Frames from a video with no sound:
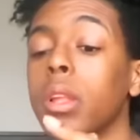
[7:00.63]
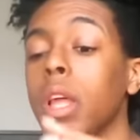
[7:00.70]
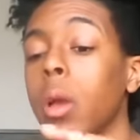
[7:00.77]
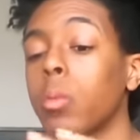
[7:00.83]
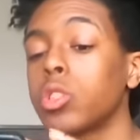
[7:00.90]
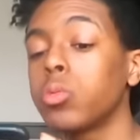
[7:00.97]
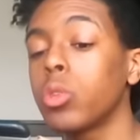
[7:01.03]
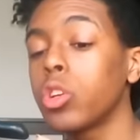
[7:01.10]
like,
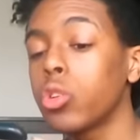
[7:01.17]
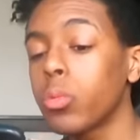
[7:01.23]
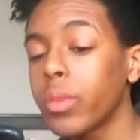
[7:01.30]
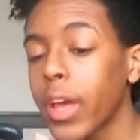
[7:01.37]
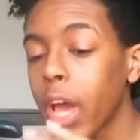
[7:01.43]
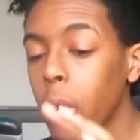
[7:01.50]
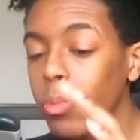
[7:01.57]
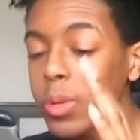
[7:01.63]
what you wanna do
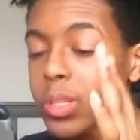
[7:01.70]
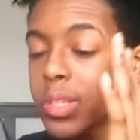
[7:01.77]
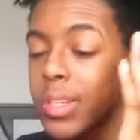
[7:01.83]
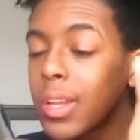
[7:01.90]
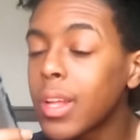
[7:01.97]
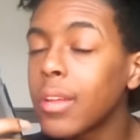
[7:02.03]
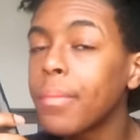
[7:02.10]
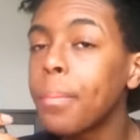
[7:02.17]
now is
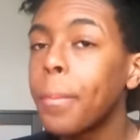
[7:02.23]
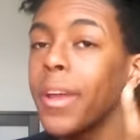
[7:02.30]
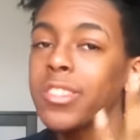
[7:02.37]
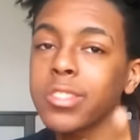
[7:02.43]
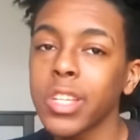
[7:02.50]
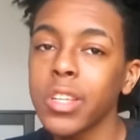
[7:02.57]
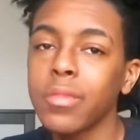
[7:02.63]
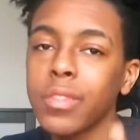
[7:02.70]

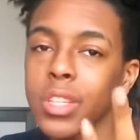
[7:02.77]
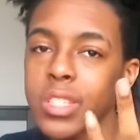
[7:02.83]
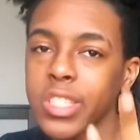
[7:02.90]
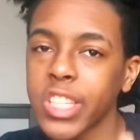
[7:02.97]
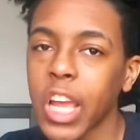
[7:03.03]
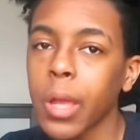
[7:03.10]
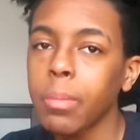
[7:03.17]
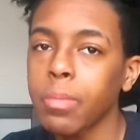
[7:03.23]
basically the
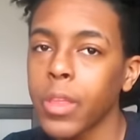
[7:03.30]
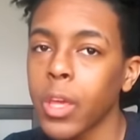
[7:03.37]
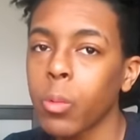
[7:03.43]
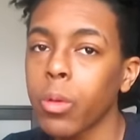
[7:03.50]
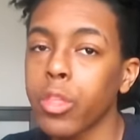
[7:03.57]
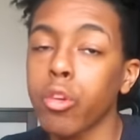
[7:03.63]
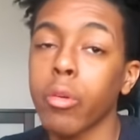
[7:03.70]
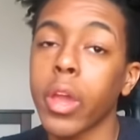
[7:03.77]
same thing
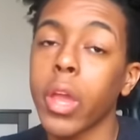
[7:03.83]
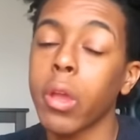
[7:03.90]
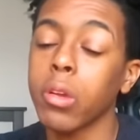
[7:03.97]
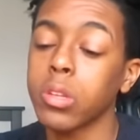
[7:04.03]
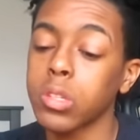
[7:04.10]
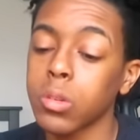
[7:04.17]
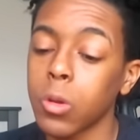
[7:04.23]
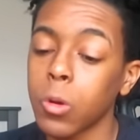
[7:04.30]
with your hair.
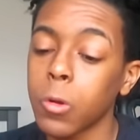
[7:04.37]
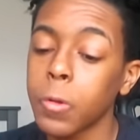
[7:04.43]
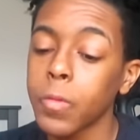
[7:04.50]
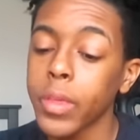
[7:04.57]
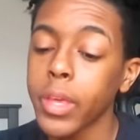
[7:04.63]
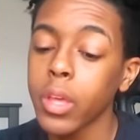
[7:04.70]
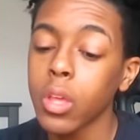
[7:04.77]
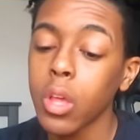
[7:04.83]
So,
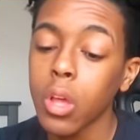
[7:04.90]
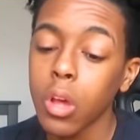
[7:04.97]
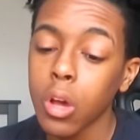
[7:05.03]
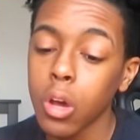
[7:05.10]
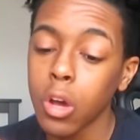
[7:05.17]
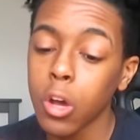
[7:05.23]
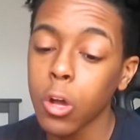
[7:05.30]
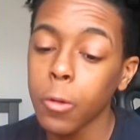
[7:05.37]

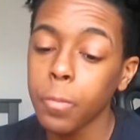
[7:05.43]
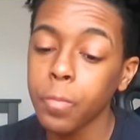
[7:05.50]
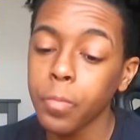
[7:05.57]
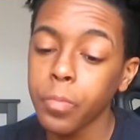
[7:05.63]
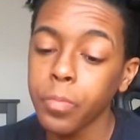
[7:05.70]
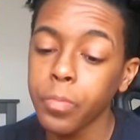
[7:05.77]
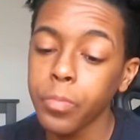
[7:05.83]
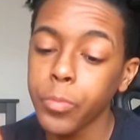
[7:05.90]

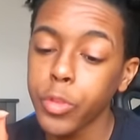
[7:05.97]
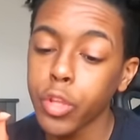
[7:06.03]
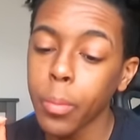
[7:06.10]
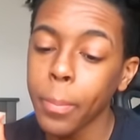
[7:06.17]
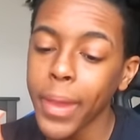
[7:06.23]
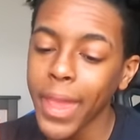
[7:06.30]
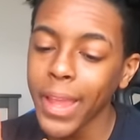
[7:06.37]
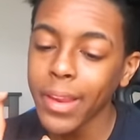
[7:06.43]
the
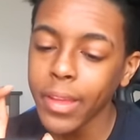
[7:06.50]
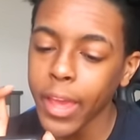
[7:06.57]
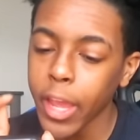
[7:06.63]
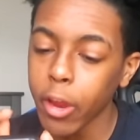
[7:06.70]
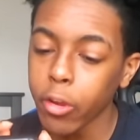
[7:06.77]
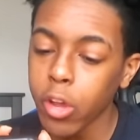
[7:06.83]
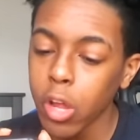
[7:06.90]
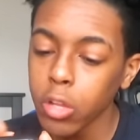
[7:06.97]
main
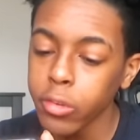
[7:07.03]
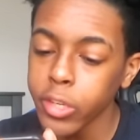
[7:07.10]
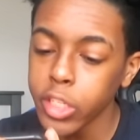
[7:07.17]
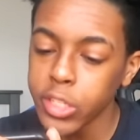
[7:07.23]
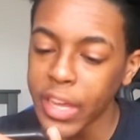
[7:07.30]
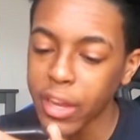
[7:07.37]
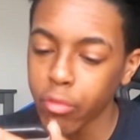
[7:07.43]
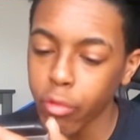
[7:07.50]
hair color is
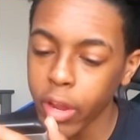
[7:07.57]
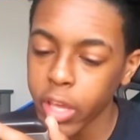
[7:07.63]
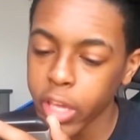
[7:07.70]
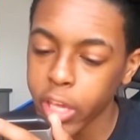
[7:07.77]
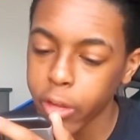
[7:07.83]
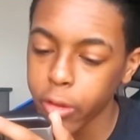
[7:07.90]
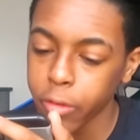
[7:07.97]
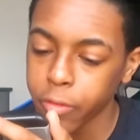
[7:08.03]
like right
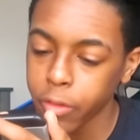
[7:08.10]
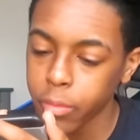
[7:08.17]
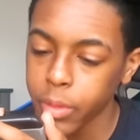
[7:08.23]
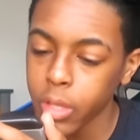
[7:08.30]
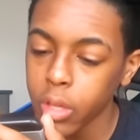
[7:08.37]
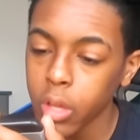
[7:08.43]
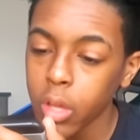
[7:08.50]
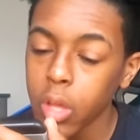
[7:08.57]
here, you feel
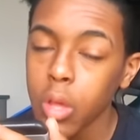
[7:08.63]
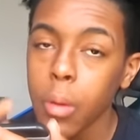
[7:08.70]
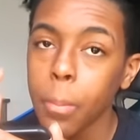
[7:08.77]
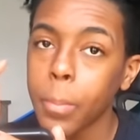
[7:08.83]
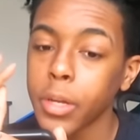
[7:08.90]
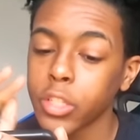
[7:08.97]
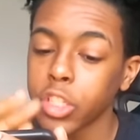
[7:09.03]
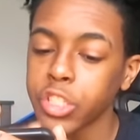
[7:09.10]
me?
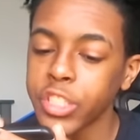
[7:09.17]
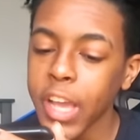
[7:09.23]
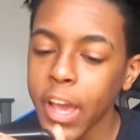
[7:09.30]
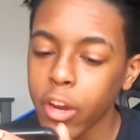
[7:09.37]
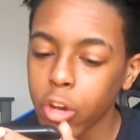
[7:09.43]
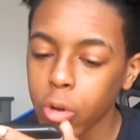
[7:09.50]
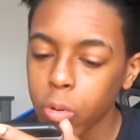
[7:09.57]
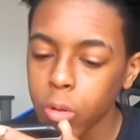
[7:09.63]
But the
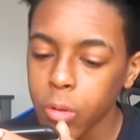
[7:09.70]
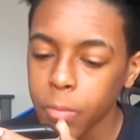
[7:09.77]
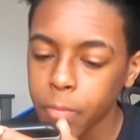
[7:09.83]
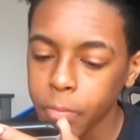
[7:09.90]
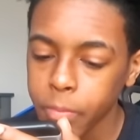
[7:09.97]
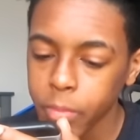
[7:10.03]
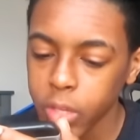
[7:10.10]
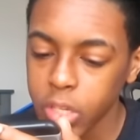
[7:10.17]
shadow
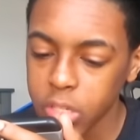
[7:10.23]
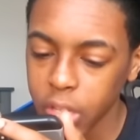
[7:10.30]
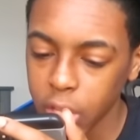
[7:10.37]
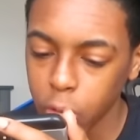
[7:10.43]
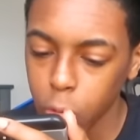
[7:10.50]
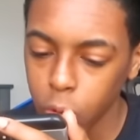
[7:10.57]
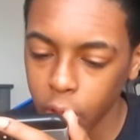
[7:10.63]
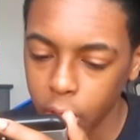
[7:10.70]
is
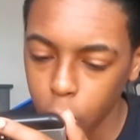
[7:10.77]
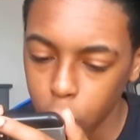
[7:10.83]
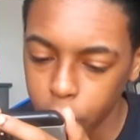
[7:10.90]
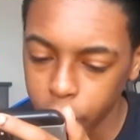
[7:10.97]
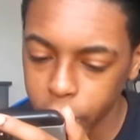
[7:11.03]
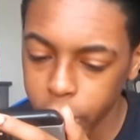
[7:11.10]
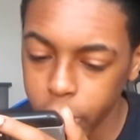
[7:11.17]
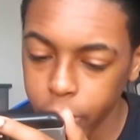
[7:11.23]
like over
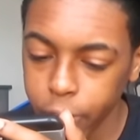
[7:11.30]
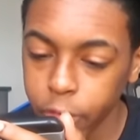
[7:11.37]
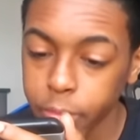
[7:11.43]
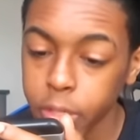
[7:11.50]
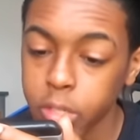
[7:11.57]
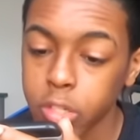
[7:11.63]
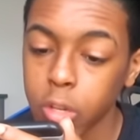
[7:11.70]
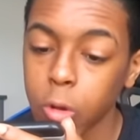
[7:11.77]
here, you feel
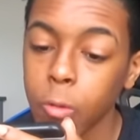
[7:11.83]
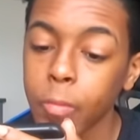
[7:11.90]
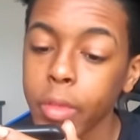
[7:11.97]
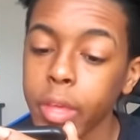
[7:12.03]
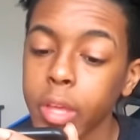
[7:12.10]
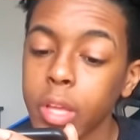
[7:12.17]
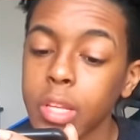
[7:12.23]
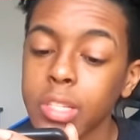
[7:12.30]
me? So,
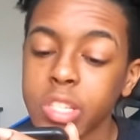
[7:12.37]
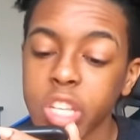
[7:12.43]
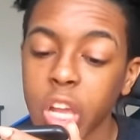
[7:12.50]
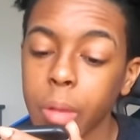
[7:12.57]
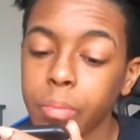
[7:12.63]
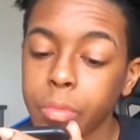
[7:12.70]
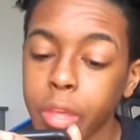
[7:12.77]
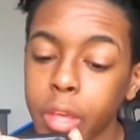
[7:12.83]

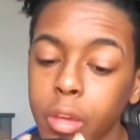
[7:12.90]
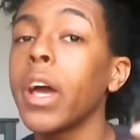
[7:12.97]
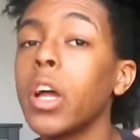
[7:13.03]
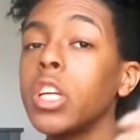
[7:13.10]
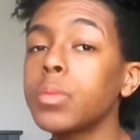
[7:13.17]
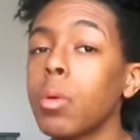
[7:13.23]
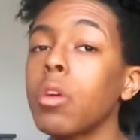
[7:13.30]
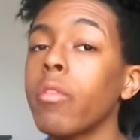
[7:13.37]
same thing. Now
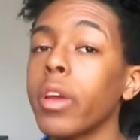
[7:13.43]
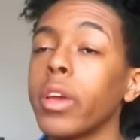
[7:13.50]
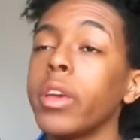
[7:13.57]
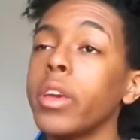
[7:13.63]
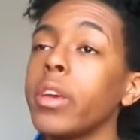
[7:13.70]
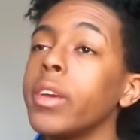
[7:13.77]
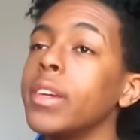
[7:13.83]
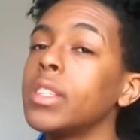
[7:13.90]
this part right
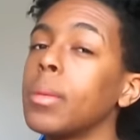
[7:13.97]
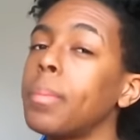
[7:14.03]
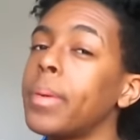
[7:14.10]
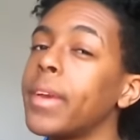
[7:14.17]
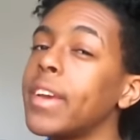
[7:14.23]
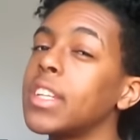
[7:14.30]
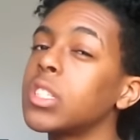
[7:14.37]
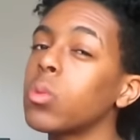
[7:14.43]
here, it
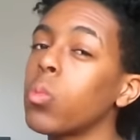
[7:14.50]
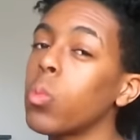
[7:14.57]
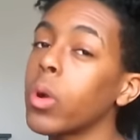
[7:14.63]
depends